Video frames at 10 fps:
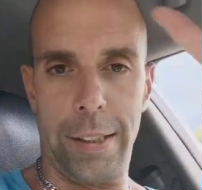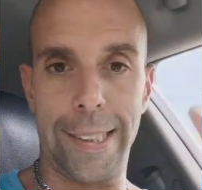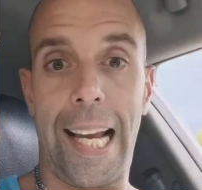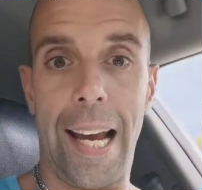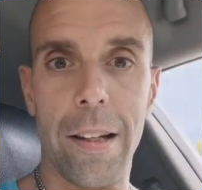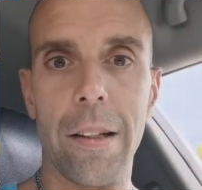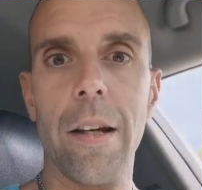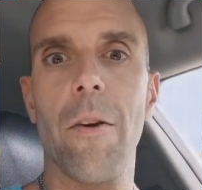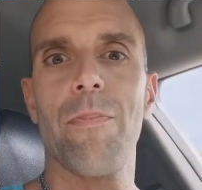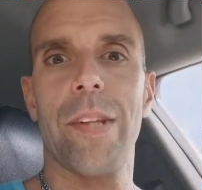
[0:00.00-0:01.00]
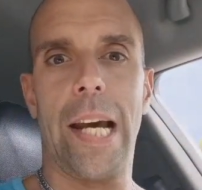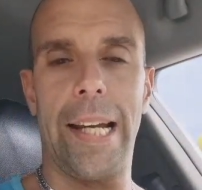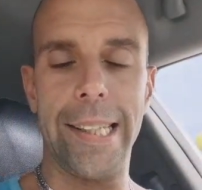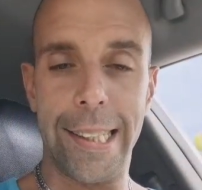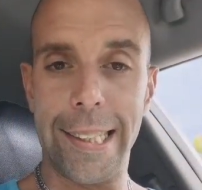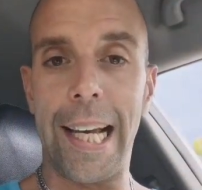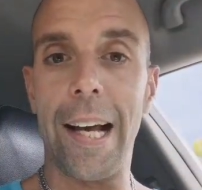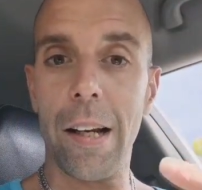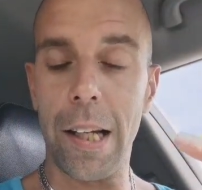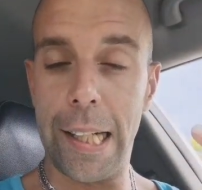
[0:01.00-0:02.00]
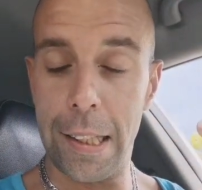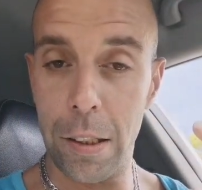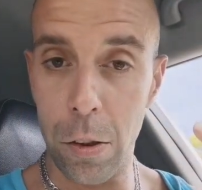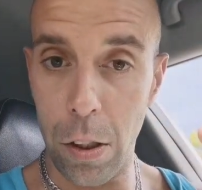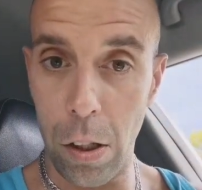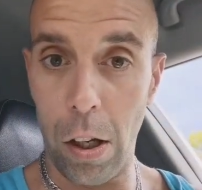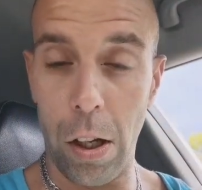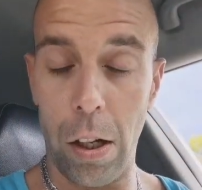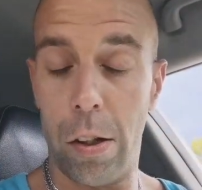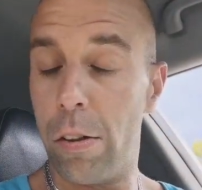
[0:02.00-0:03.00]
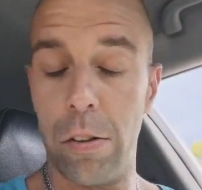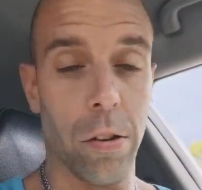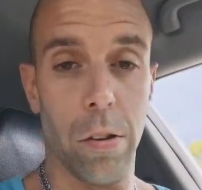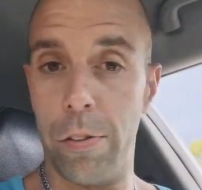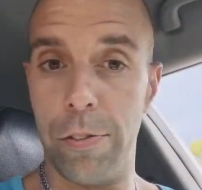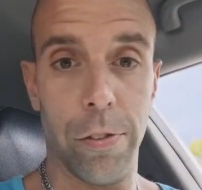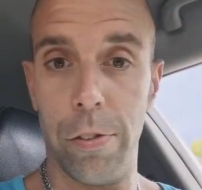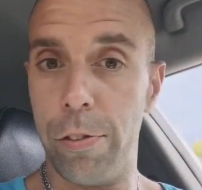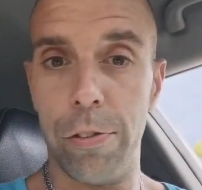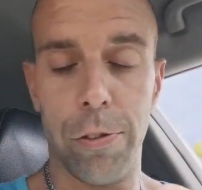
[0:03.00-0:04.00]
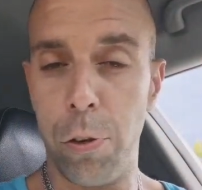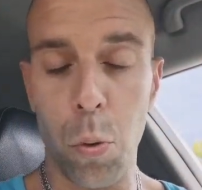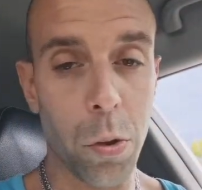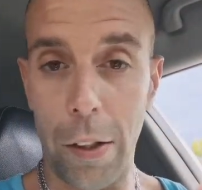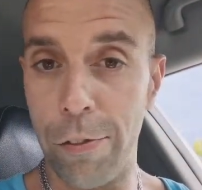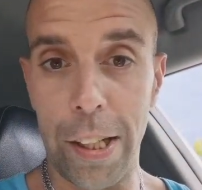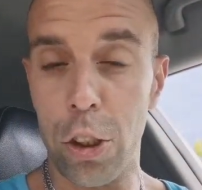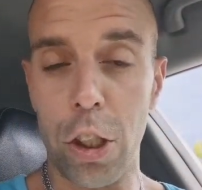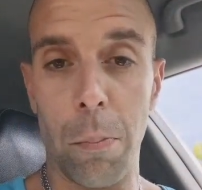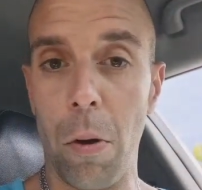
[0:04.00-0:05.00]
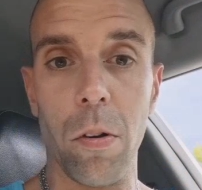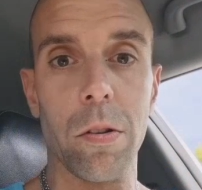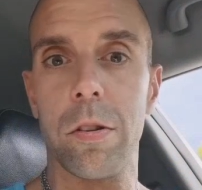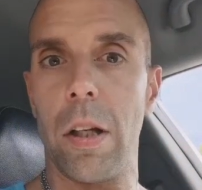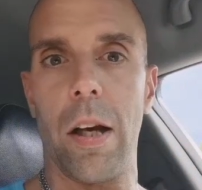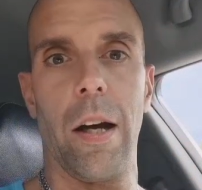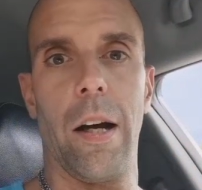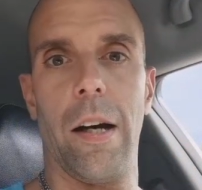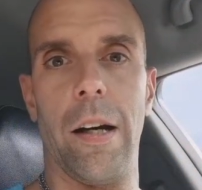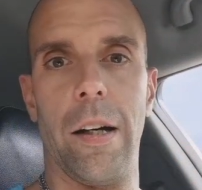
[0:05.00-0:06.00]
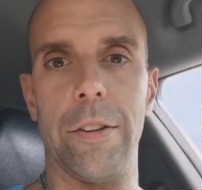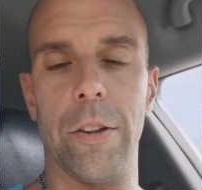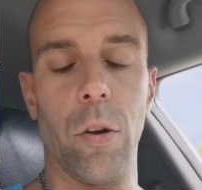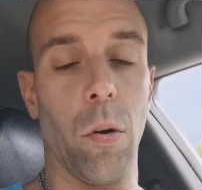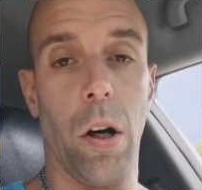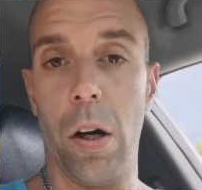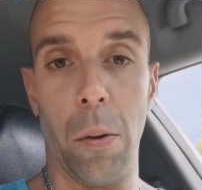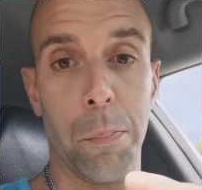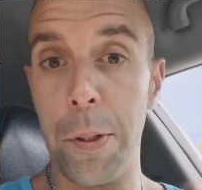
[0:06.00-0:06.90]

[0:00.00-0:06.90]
a stand, and he sell his fruit and vegetables, you know,